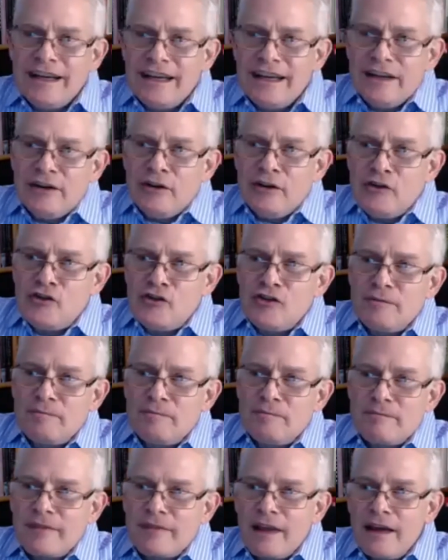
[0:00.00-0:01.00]
is,
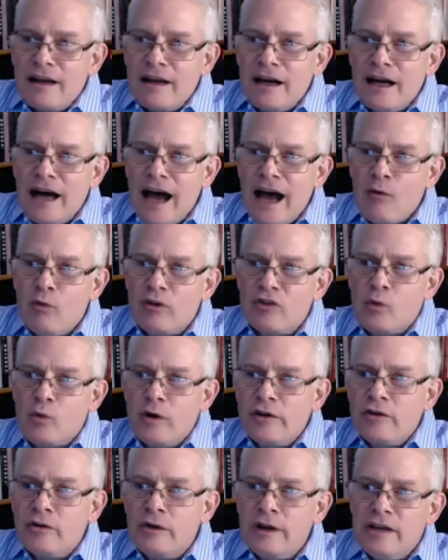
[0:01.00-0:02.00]
I was
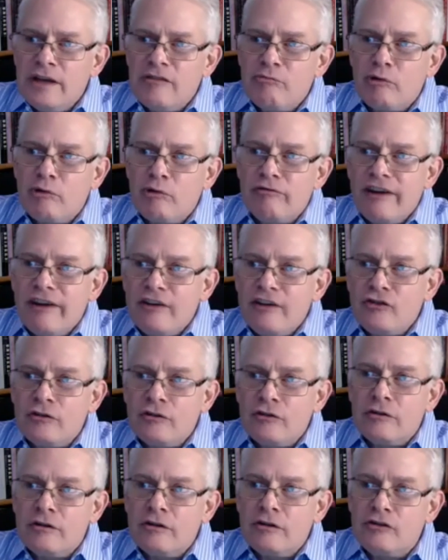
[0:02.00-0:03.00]
wondering if
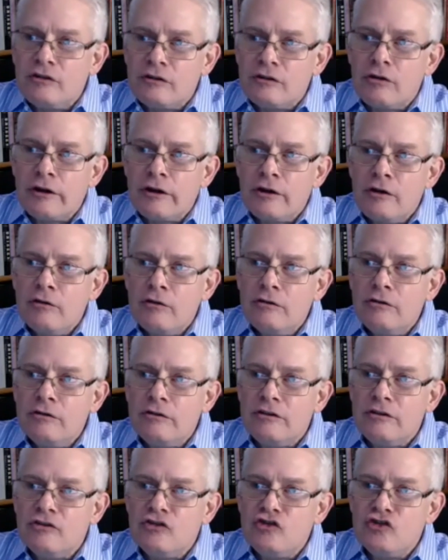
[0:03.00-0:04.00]
Professor Celorio
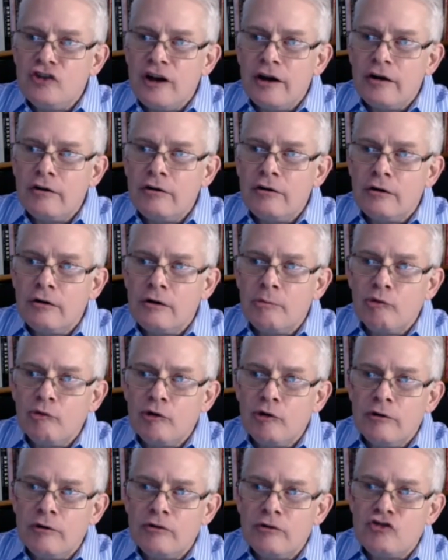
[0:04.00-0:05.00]
could share her
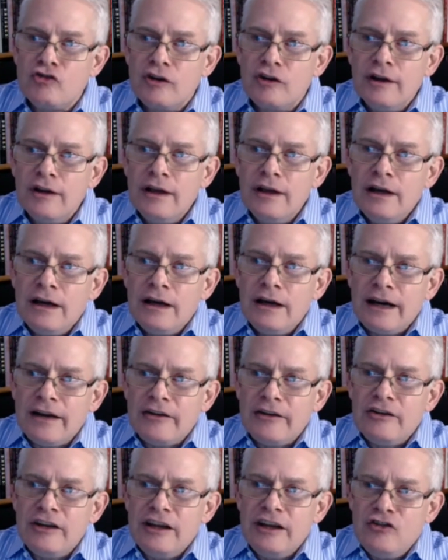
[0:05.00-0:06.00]
approach
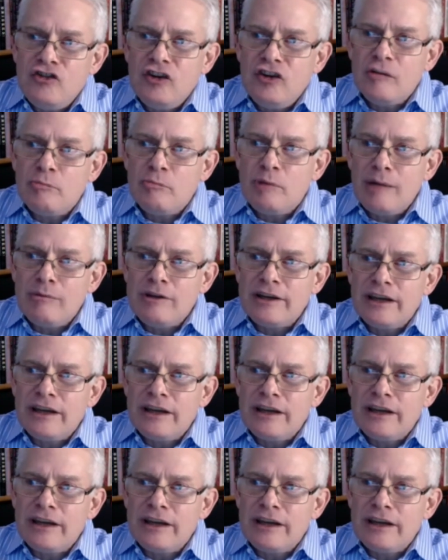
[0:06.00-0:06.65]
on teaching public